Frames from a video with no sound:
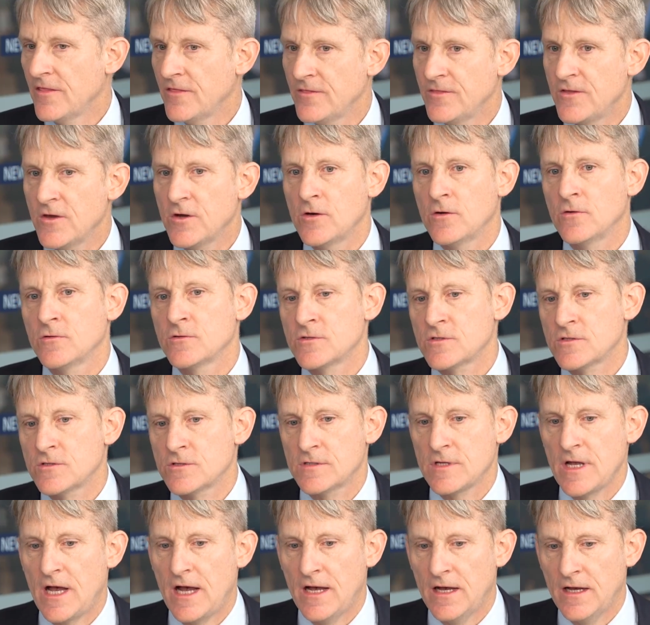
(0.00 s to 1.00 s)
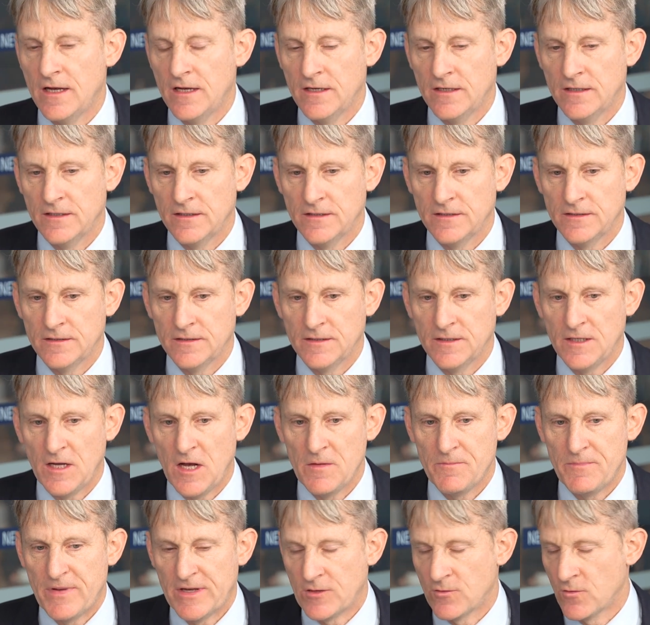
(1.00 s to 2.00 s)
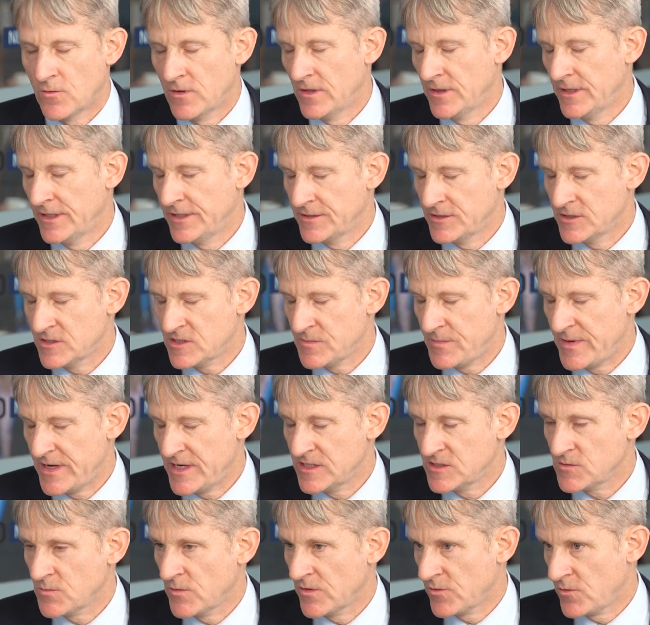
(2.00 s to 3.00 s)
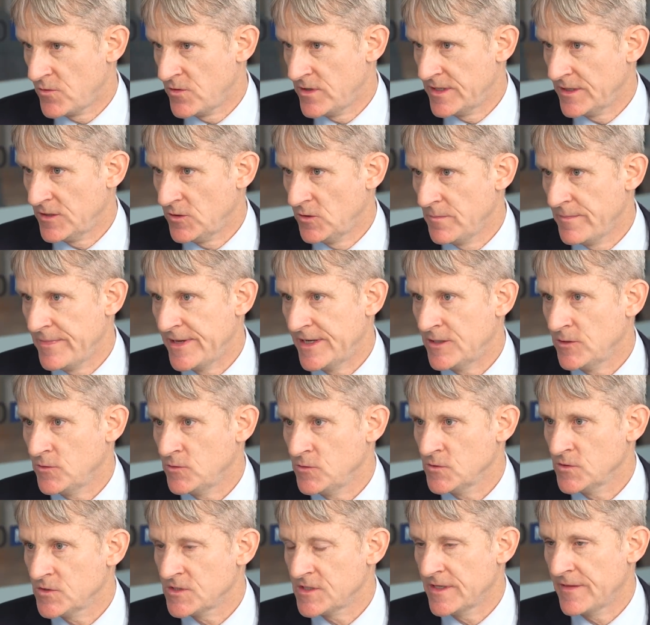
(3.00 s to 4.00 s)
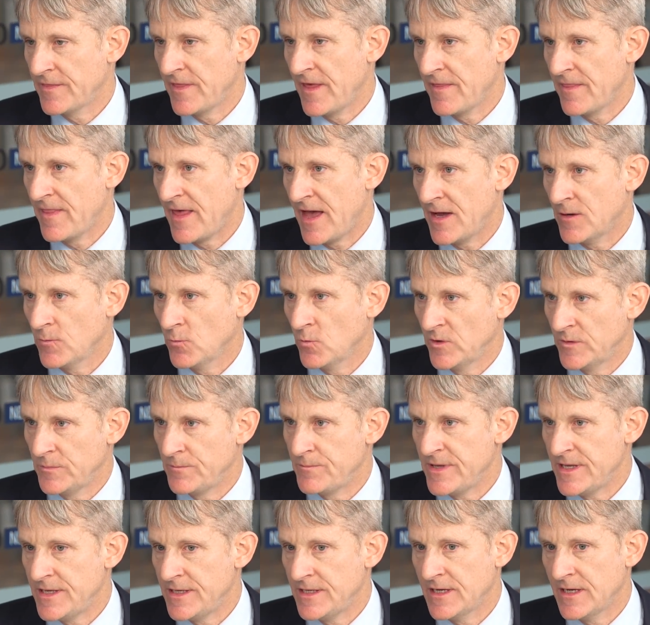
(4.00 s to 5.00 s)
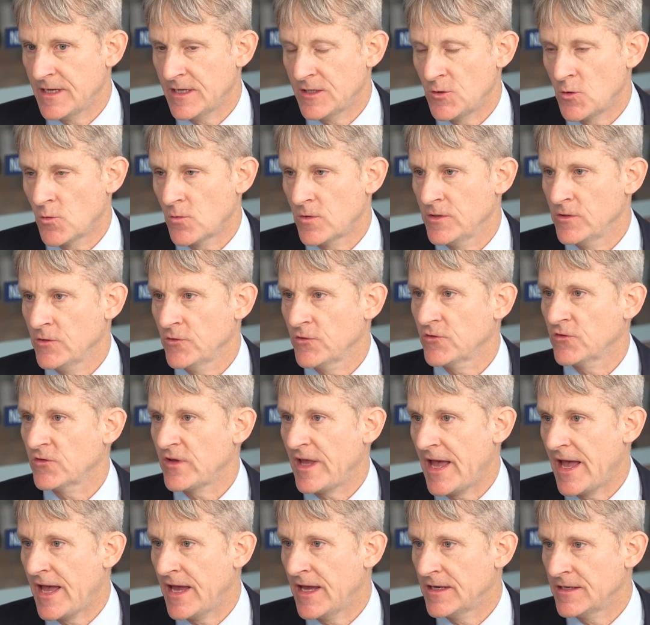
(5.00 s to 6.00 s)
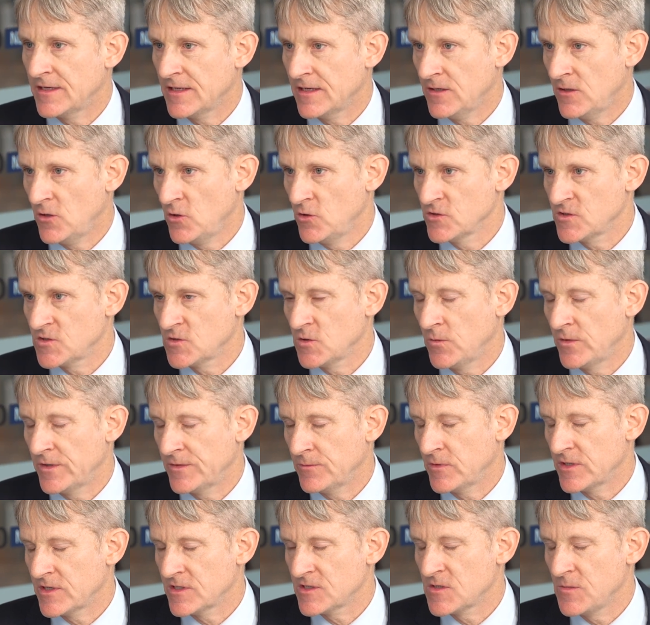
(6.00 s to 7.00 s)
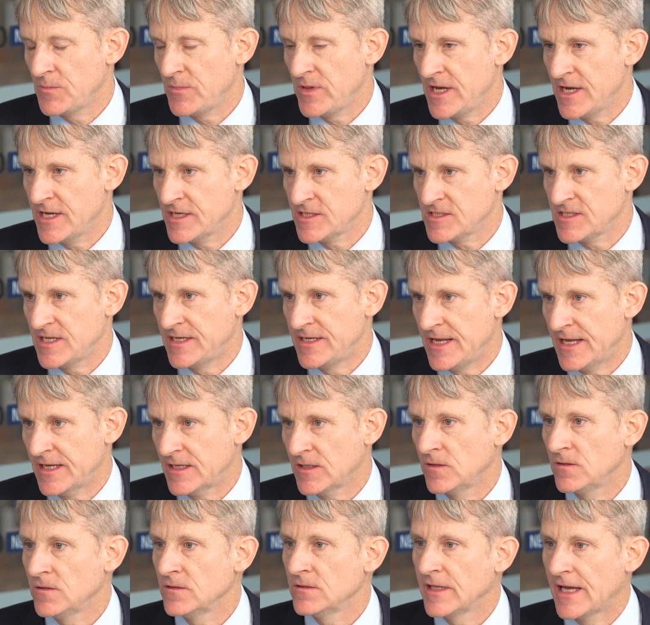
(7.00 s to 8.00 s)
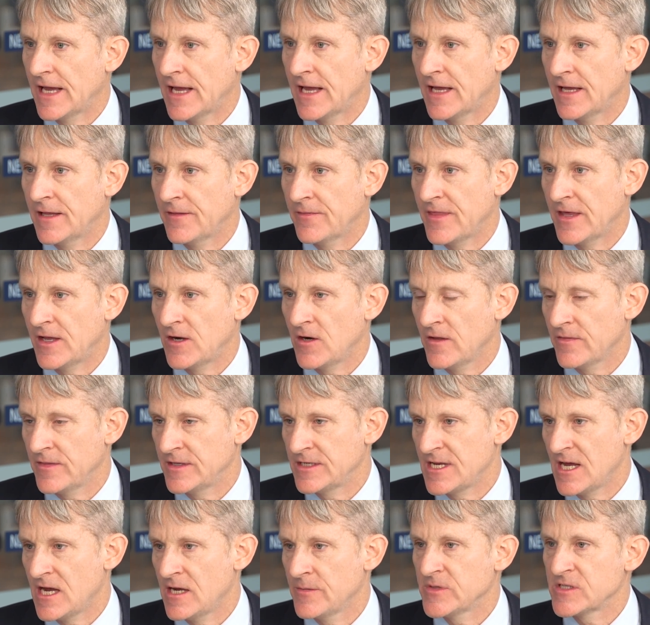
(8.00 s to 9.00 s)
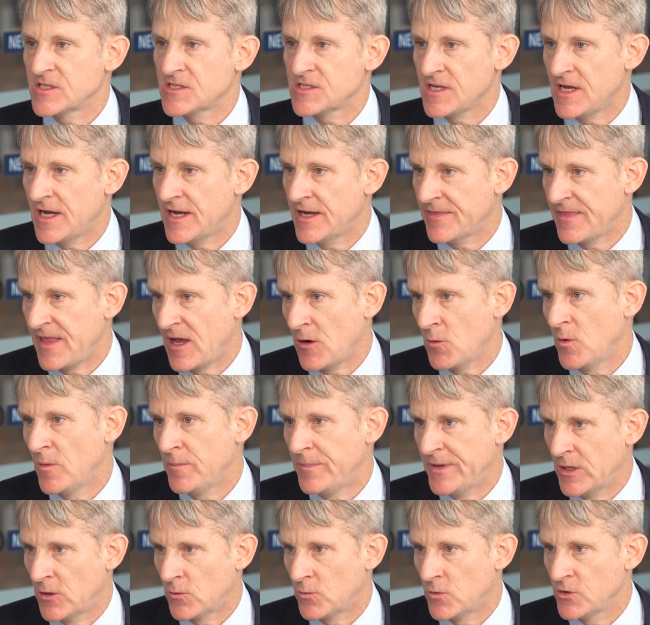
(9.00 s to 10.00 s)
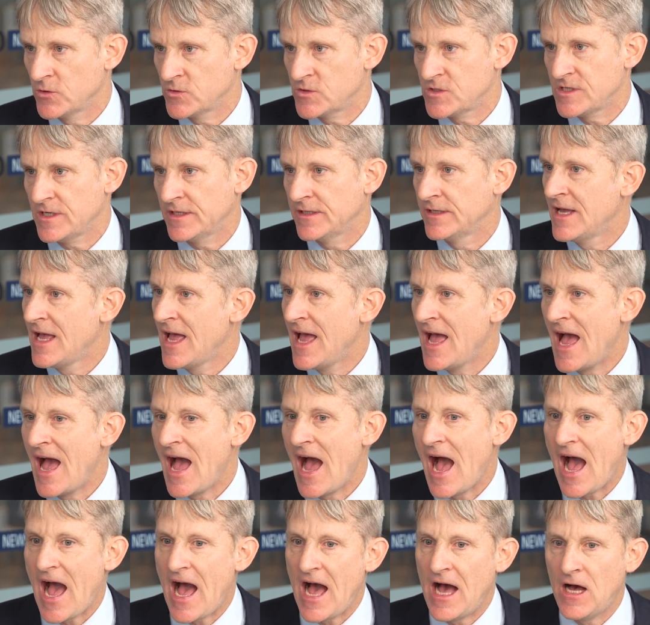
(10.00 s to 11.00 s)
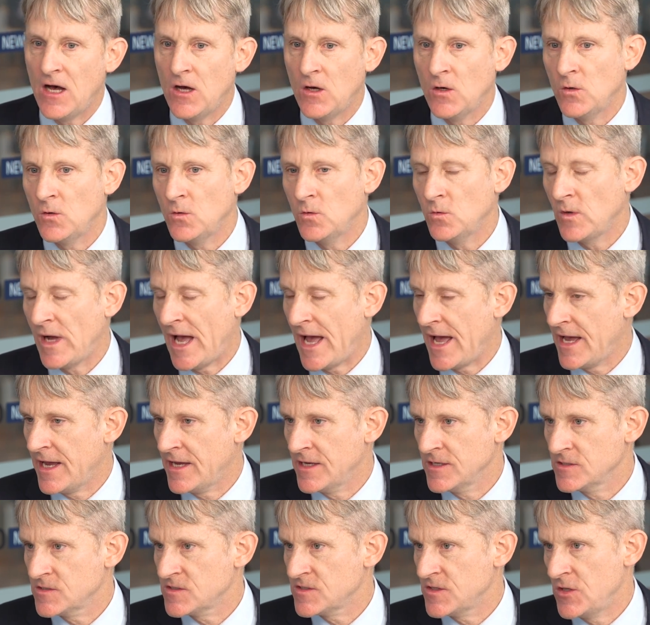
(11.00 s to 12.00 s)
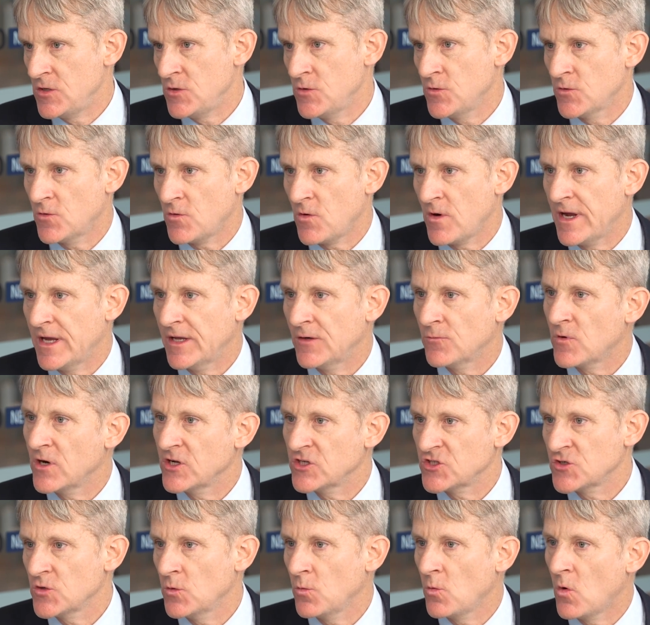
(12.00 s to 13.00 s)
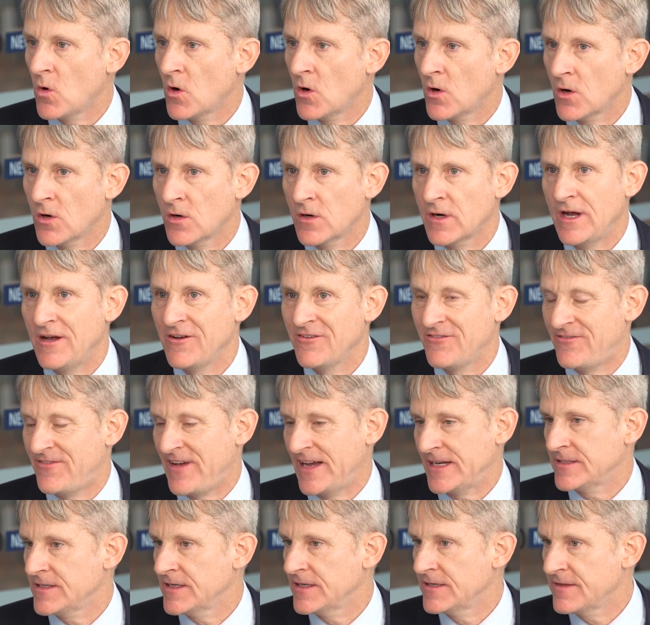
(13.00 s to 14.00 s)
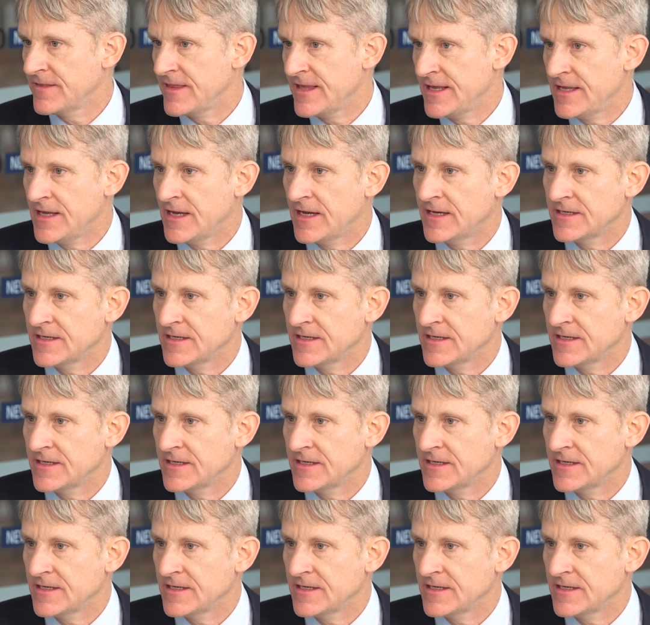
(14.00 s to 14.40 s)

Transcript: There's a big gorilla in the space with critical metals, and then that would be Norilsk, and also what it supplies to nickel. And then on the diamond side, that will be ALROSA. How has the Ukraine-Russia war affected the